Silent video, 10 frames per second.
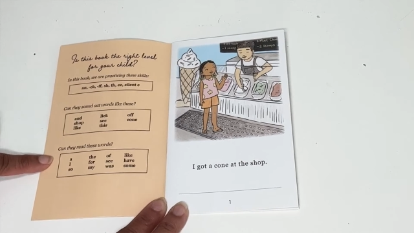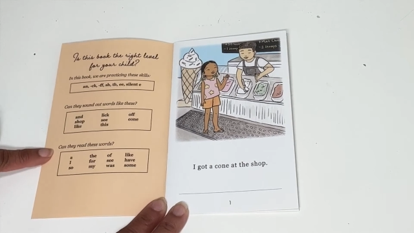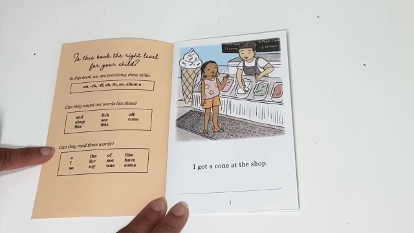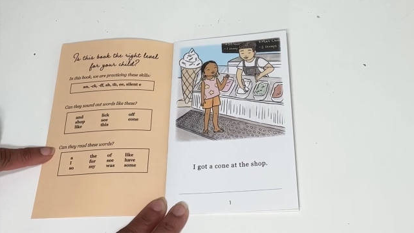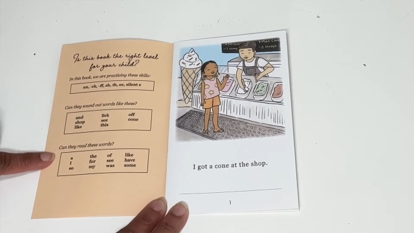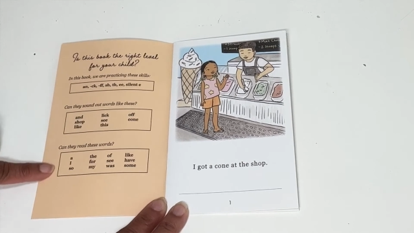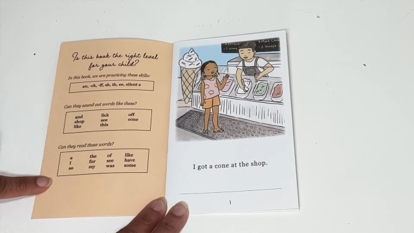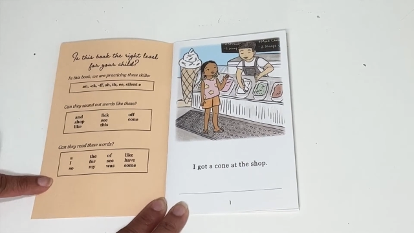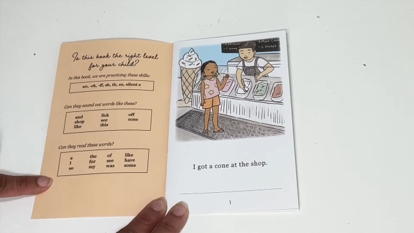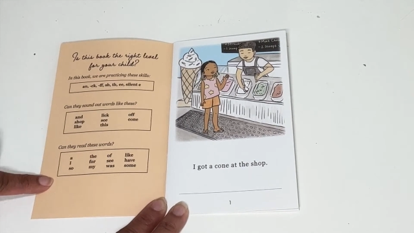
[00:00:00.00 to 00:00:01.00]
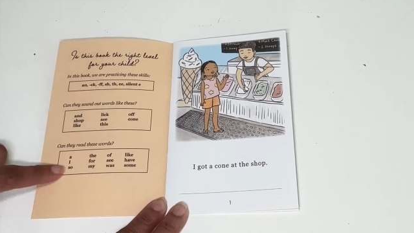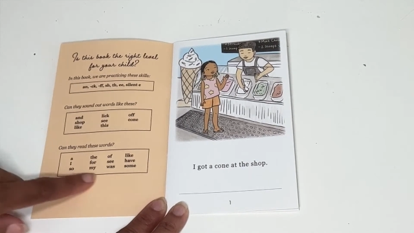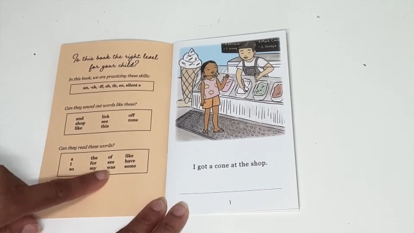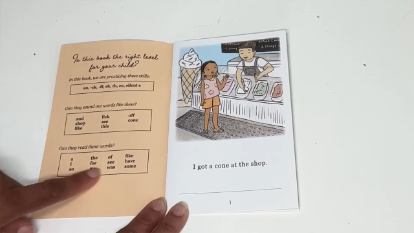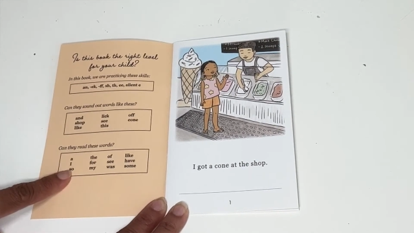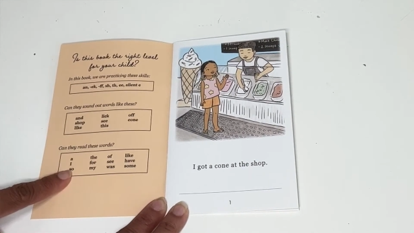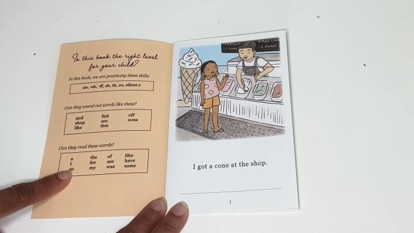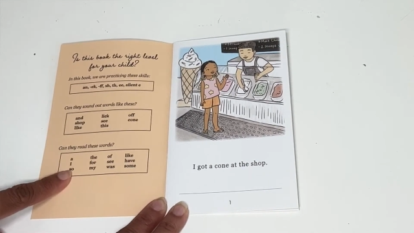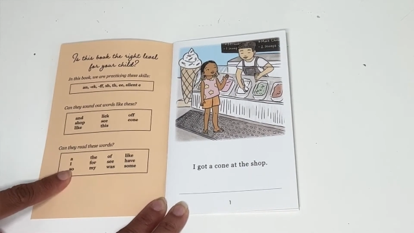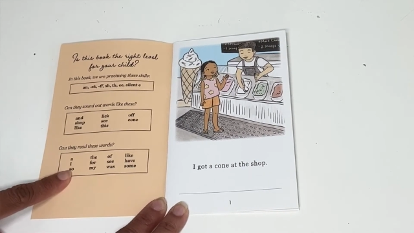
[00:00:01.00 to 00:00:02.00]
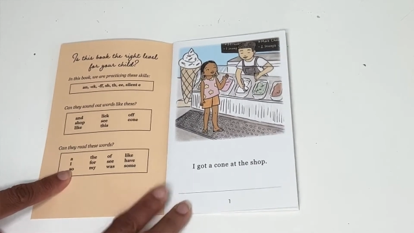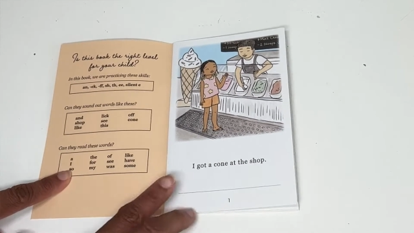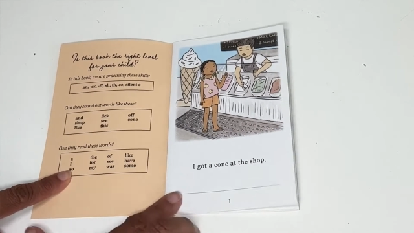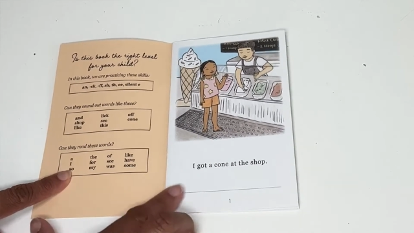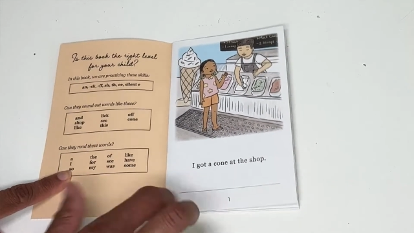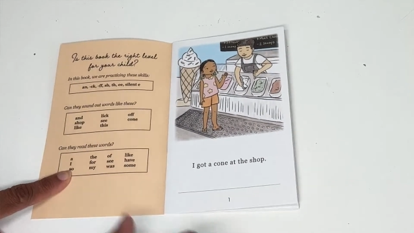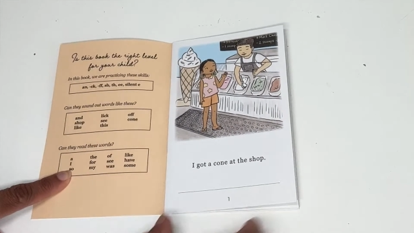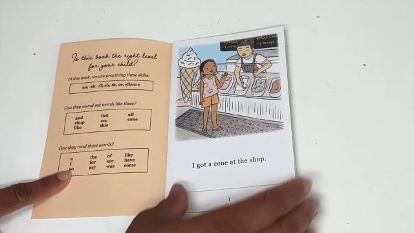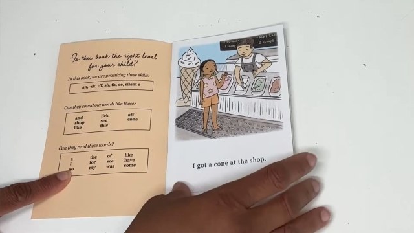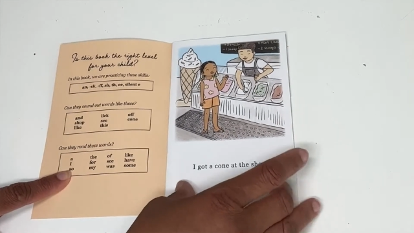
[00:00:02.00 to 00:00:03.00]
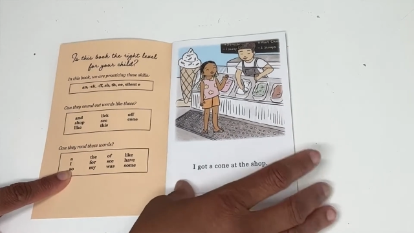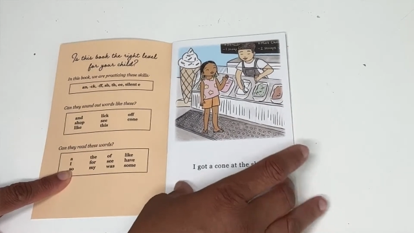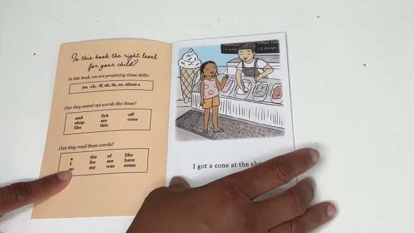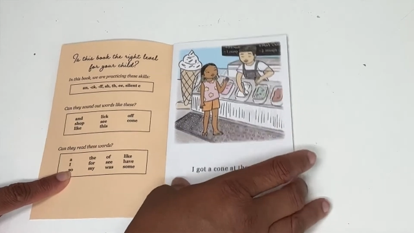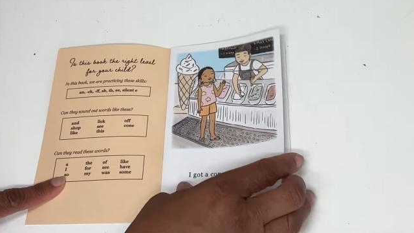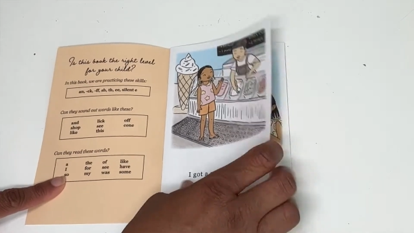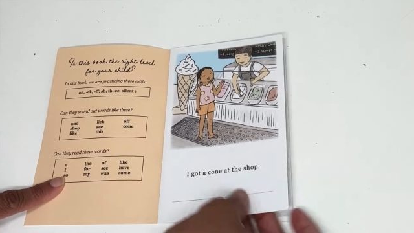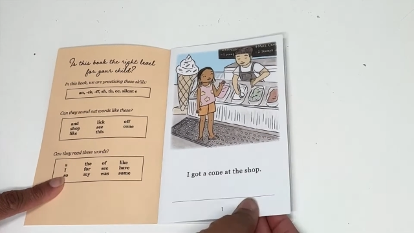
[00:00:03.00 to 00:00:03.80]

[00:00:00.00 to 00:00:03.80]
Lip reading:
[unreadable: no face in view]